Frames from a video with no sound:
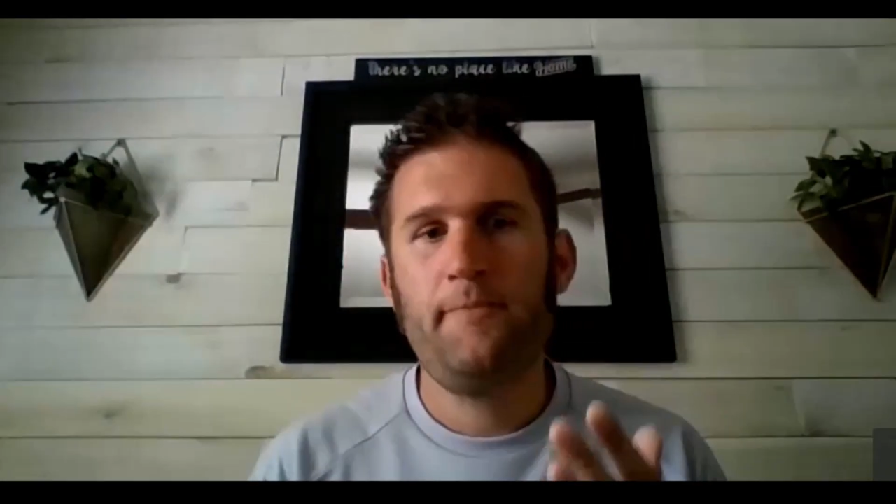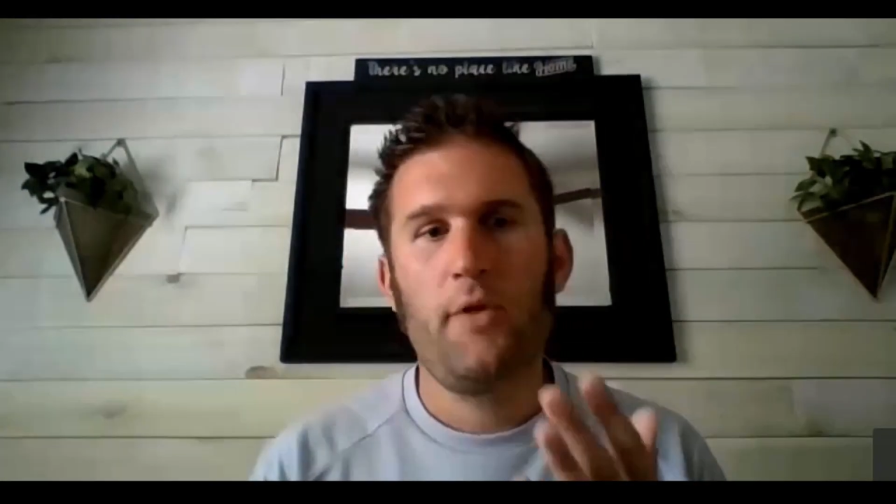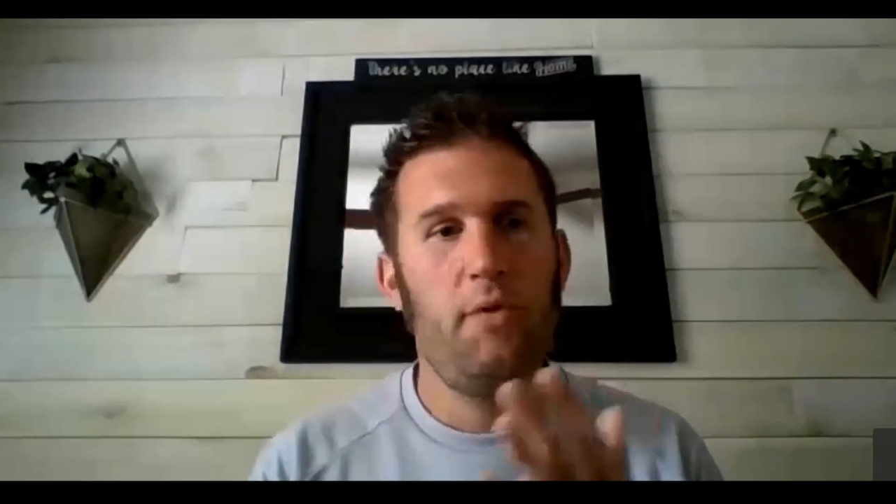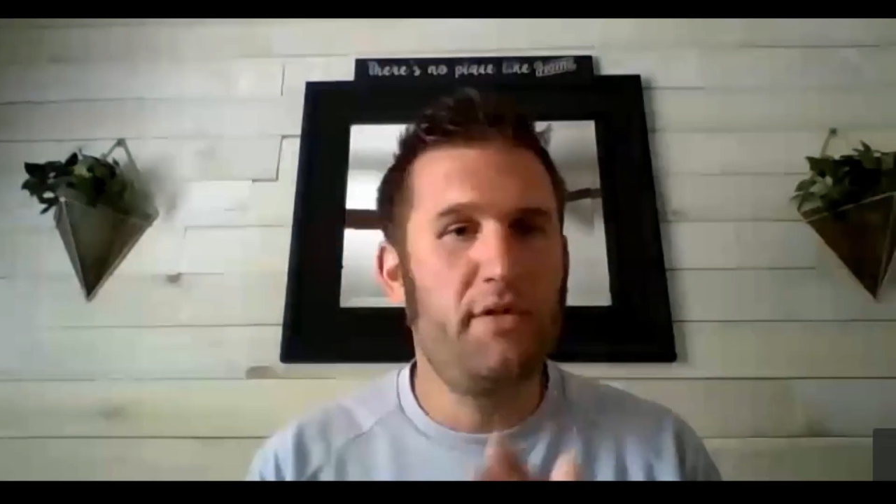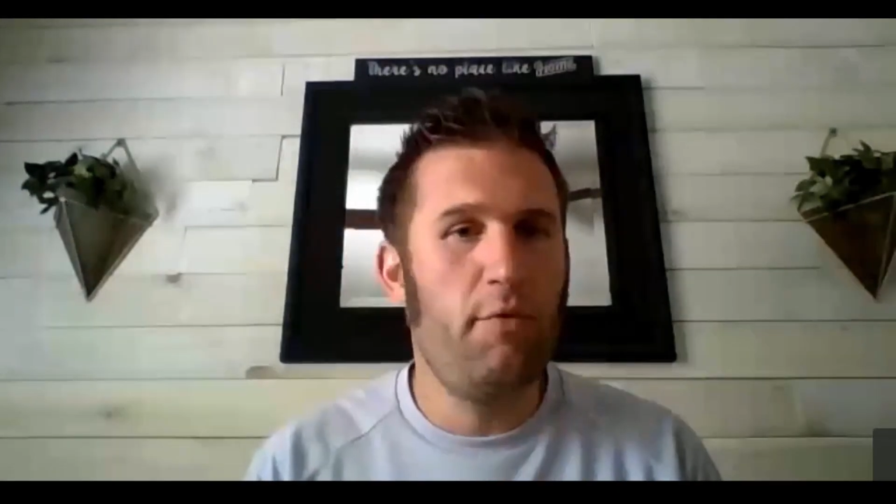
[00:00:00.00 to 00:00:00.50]

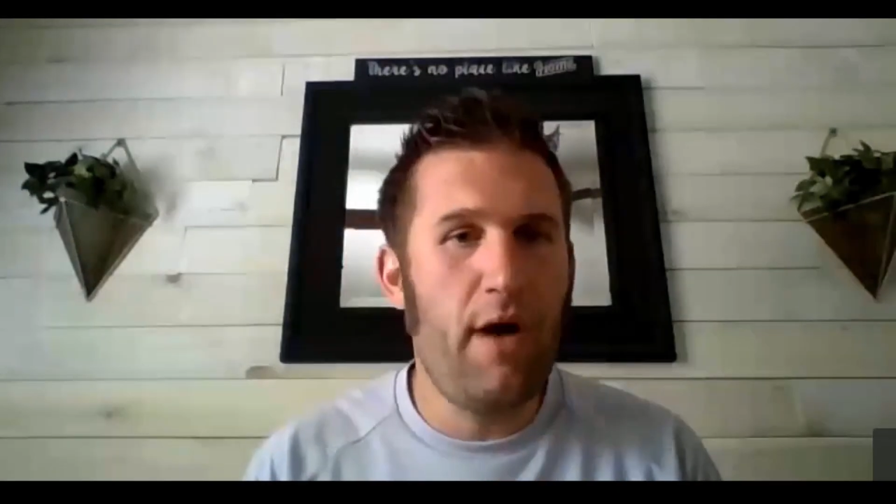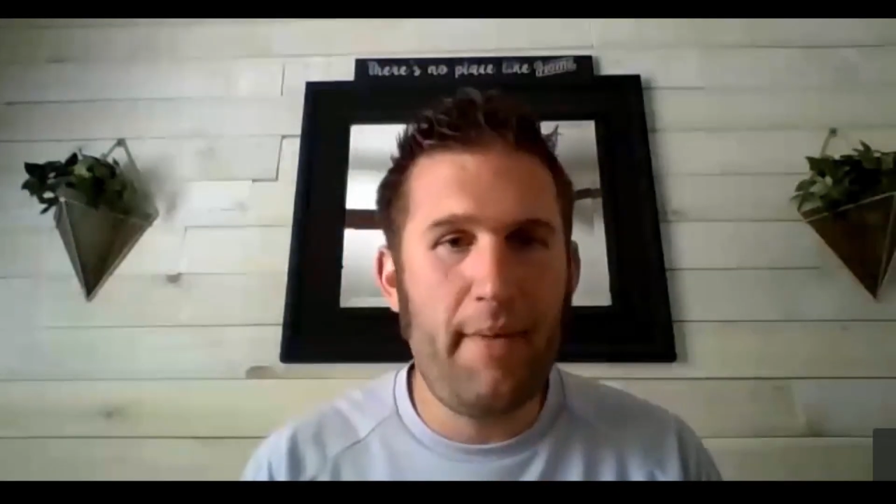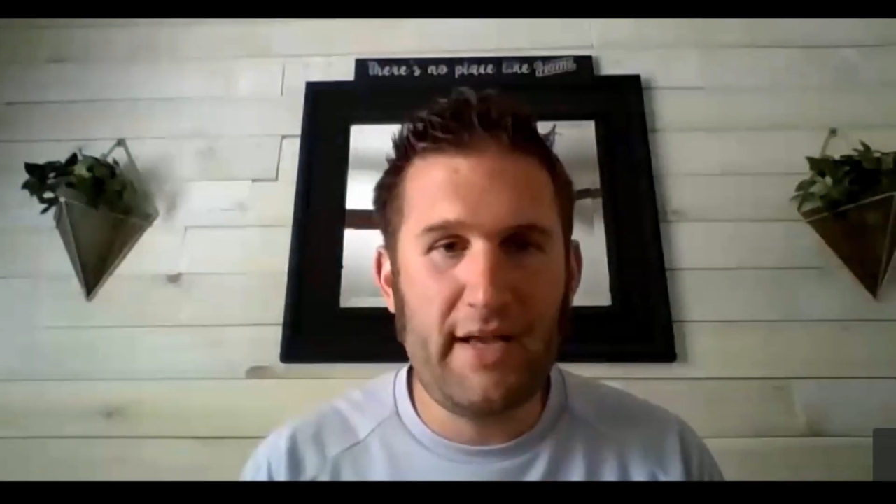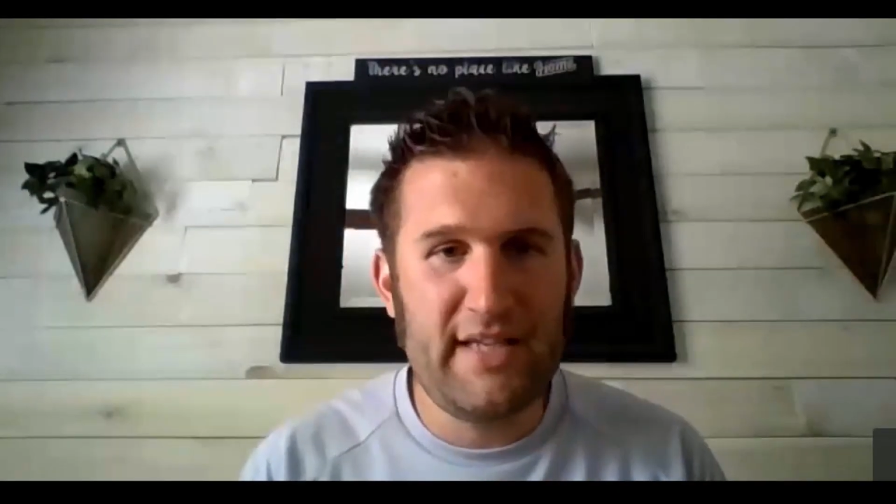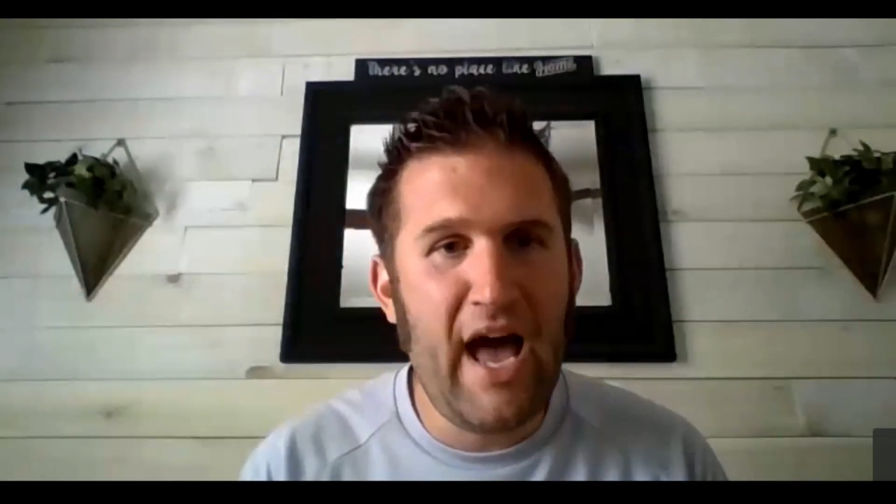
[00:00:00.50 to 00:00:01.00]
with the
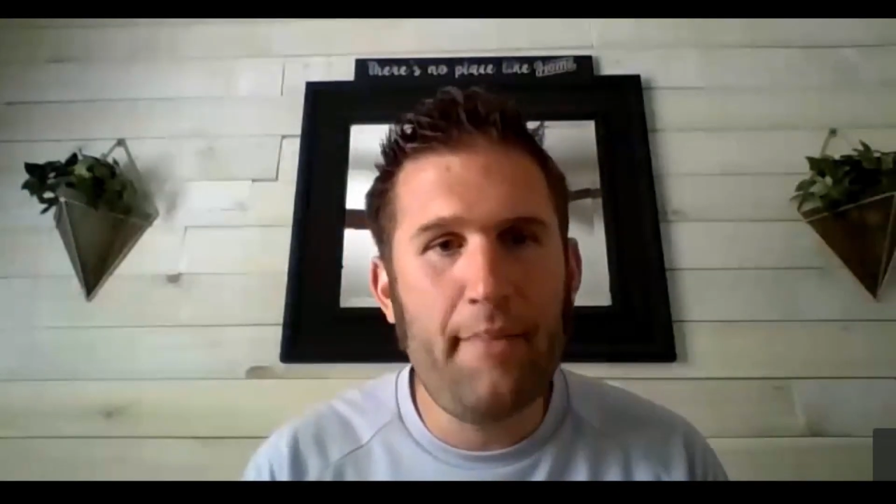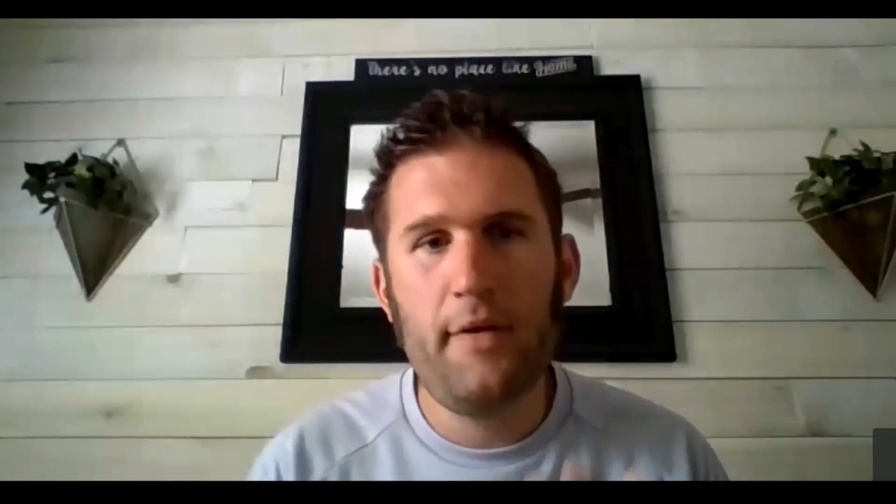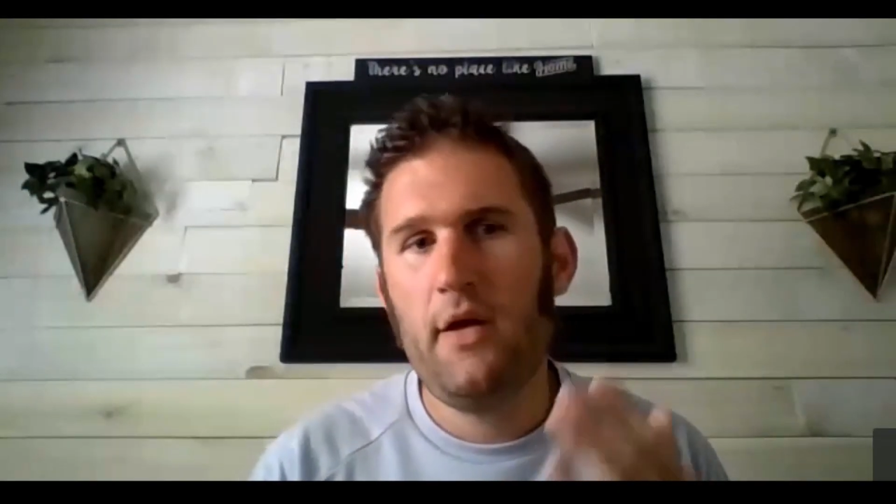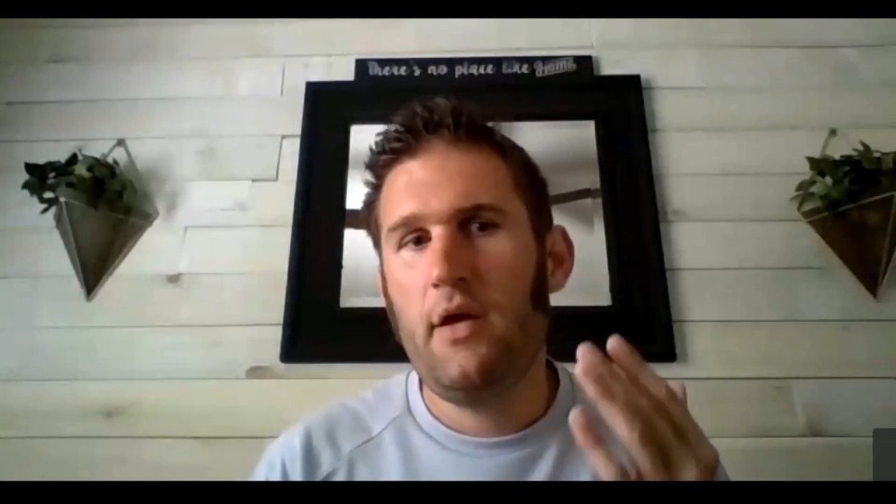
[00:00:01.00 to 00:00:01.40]
Webex app,